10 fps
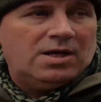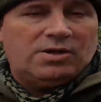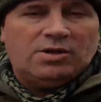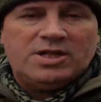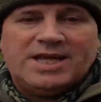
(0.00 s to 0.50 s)

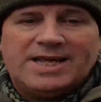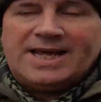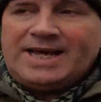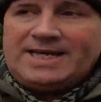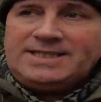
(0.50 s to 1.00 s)
The only thing
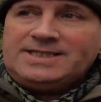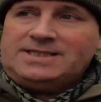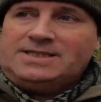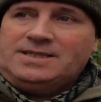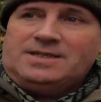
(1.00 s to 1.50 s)
is,
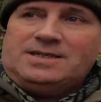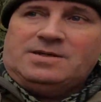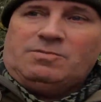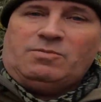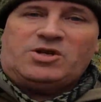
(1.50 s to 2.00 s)

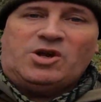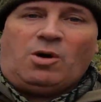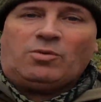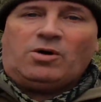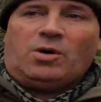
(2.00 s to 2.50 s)
we
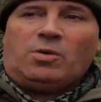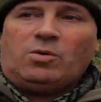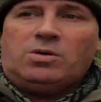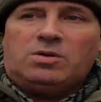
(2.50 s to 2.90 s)
don't know